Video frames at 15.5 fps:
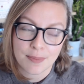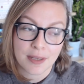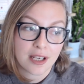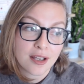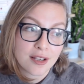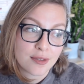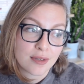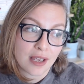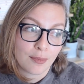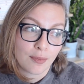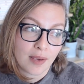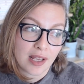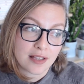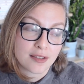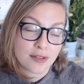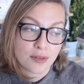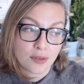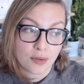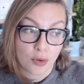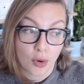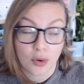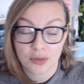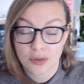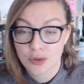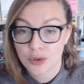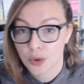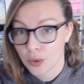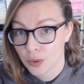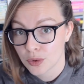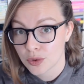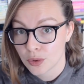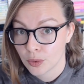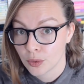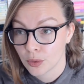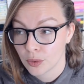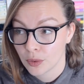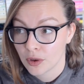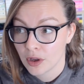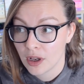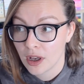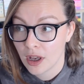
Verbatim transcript: because it's not taught or